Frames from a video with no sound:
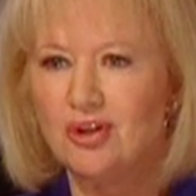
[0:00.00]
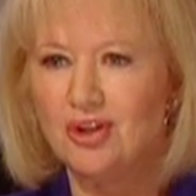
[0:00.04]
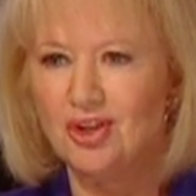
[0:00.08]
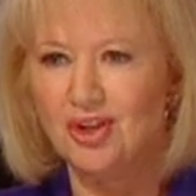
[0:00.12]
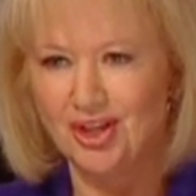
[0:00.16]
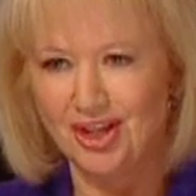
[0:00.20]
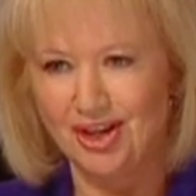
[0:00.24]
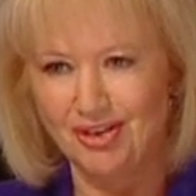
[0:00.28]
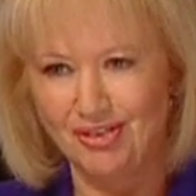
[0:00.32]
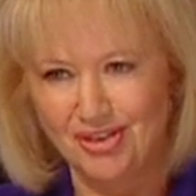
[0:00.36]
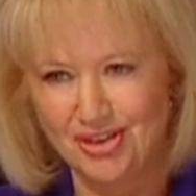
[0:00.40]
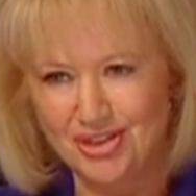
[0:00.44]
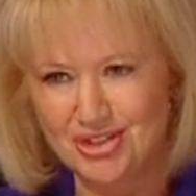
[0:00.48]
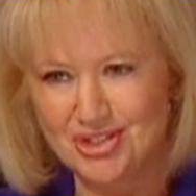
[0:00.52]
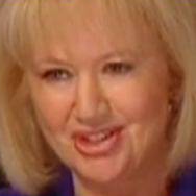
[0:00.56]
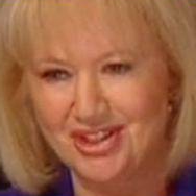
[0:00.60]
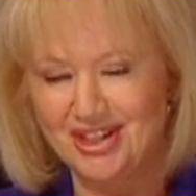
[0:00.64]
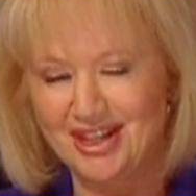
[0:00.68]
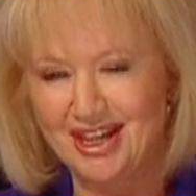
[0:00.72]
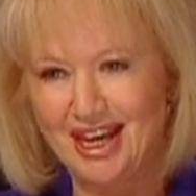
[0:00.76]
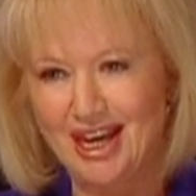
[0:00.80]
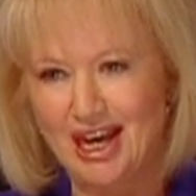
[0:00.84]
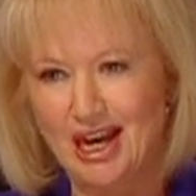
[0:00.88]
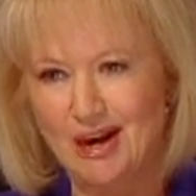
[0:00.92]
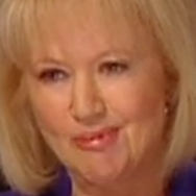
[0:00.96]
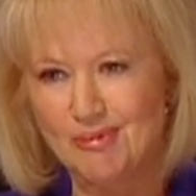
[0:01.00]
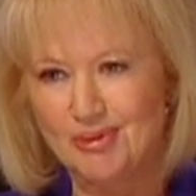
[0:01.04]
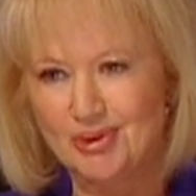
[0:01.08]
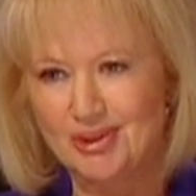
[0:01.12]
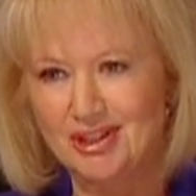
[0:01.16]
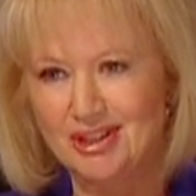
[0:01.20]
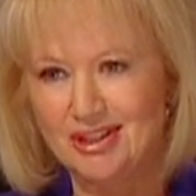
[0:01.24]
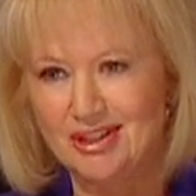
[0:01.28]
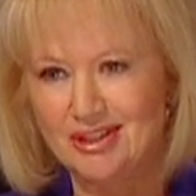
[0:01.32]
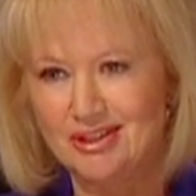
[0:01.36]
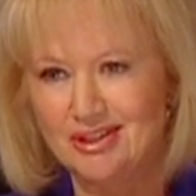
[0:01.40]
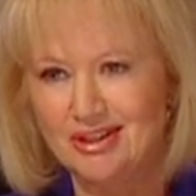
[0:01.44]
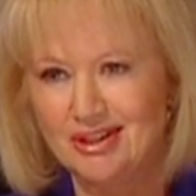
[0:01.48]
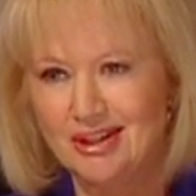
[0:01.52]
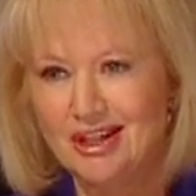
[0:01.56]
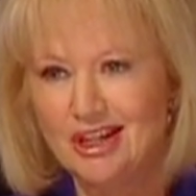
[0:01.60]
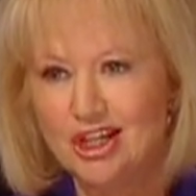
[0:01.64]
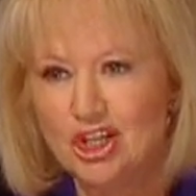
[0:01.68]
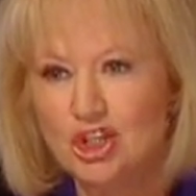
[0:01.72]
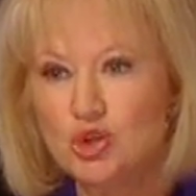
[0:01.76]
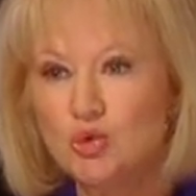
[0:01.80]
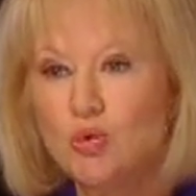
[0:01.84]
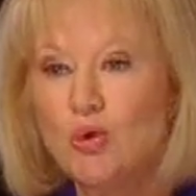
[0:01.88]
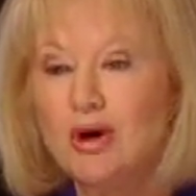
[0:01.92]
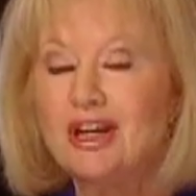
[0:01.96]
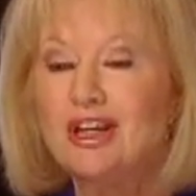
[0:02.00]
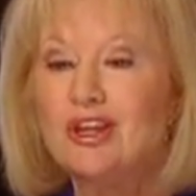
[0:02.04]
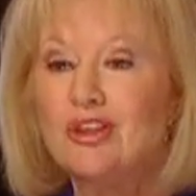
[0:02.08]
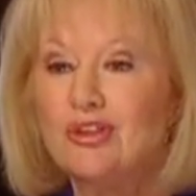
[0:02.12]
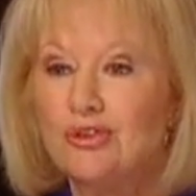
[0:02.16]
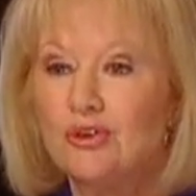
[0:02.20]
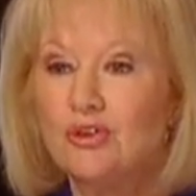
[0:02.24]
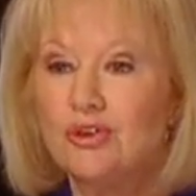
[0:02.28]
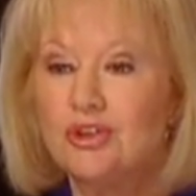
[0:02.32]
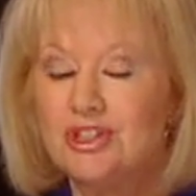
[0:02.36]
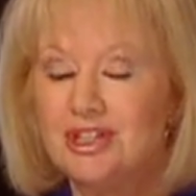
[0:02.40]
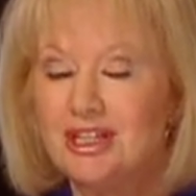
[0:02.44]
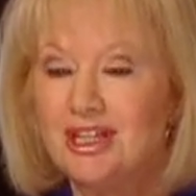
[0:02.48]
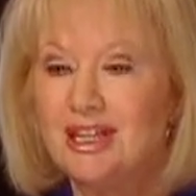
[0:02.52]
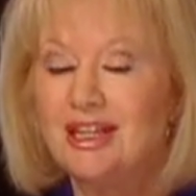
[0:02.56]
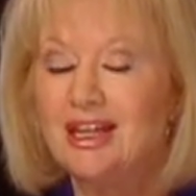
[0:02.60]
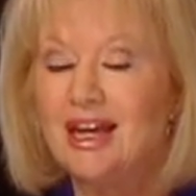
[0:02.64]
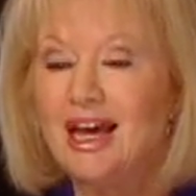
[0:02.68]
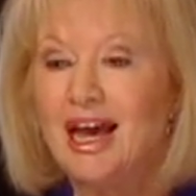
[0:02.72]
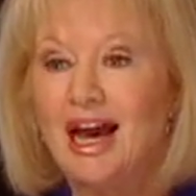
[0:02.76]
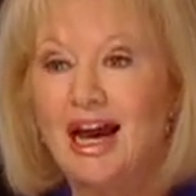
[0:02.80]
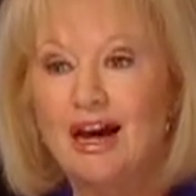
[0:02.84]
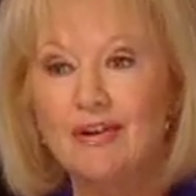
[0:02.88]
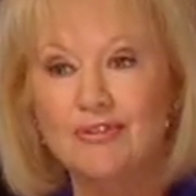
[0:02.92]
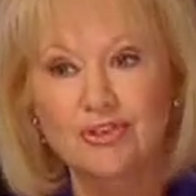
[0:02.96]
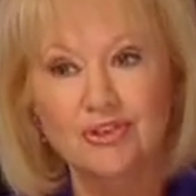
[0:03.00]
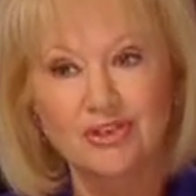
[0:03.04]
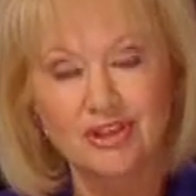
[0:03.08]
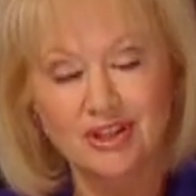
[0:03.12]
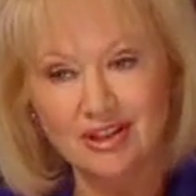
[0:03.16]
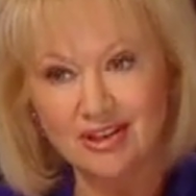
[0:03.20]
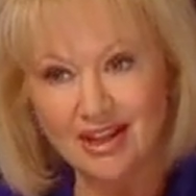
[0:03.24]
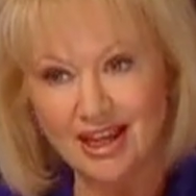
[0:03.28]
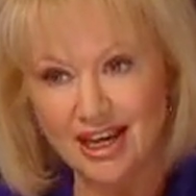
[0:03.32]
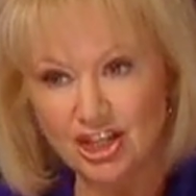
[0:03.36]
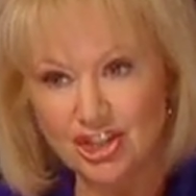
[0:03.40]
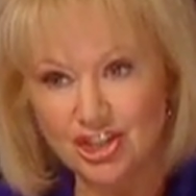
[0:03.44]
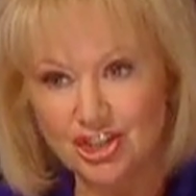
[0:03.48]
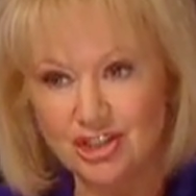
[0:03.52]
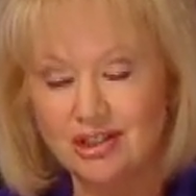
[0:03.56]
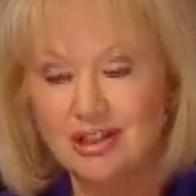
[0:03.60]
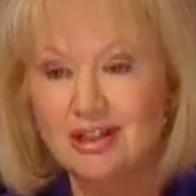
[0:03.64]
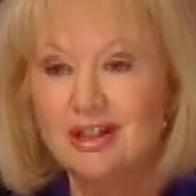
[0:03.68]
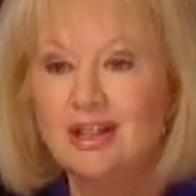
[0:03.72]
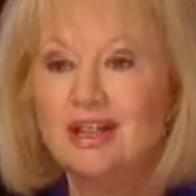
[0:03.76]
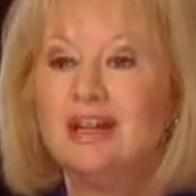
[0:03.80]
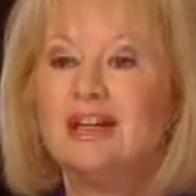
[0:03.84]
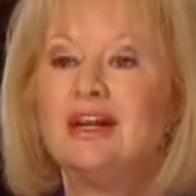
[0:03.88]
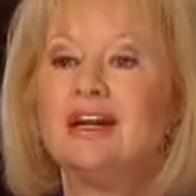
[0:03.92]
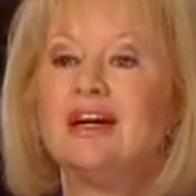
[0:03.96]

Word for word: cliff is going to happen in 2013 after the election.